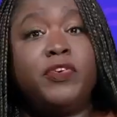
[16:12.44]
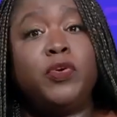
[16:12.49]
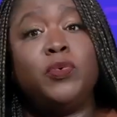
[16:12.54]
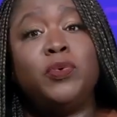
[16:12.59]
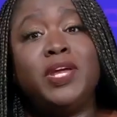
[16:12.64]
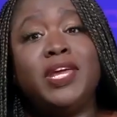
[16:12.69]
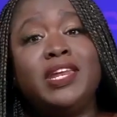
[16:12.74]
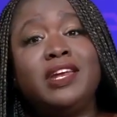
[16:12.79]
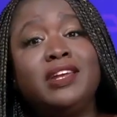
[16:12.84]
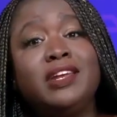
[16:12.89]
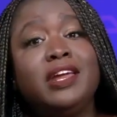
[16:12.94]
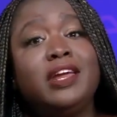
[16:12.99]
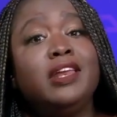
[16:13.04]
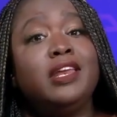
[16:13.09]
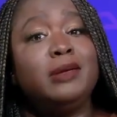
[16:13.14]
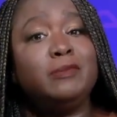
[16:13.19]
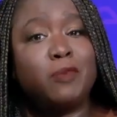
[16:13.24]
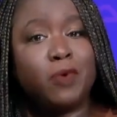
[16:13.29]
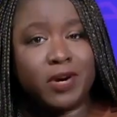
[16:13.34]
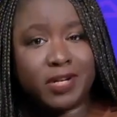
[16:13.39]
you needed any
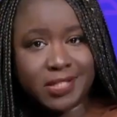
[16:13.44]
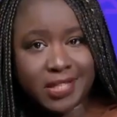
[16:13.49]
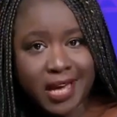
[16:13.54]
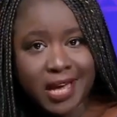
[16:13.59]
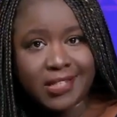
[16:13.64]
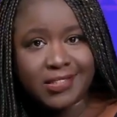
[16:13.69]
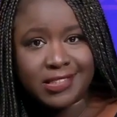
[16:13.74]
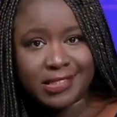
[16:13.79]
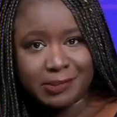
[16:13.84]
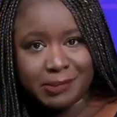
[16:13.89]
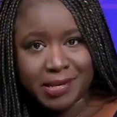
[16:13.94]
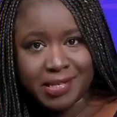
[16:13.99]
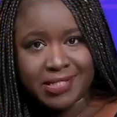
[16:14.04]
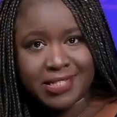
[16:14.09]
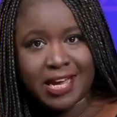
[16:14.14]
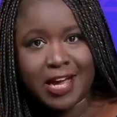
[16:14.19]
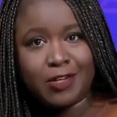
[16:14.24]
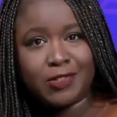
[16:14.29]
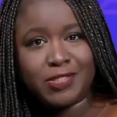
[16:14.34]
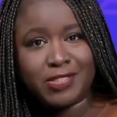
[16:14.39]
more testament to
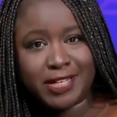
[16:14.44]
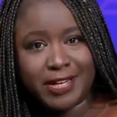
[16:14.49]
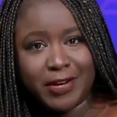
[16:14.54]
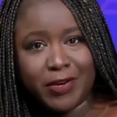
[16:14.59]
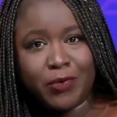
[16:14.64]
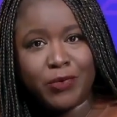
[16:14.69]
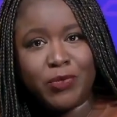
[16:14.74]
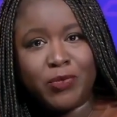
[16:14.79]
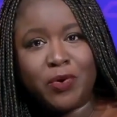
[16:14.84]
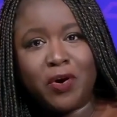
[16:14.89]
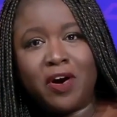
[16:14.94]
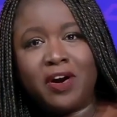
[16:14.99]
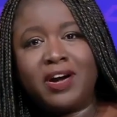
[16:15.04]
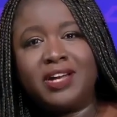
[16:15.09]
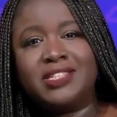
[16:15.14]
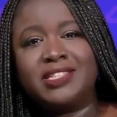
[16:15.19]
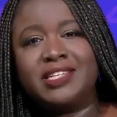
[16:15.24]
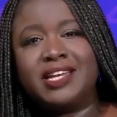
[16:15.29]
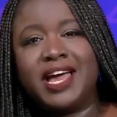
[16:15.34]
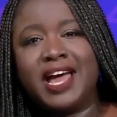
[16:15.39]
how skilled you are
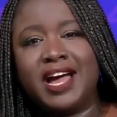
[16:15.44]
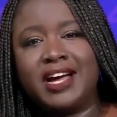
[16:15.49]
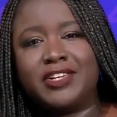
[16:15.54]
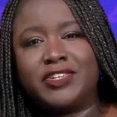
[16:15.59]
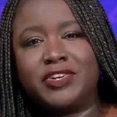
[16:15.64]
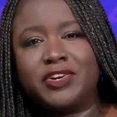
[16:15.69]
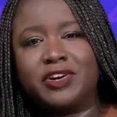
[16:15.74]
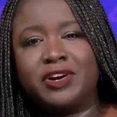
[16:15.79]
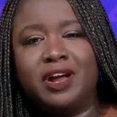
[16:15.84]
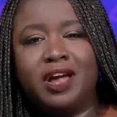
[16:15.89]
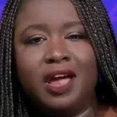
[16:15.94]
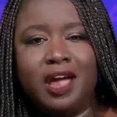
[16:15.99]
as an actor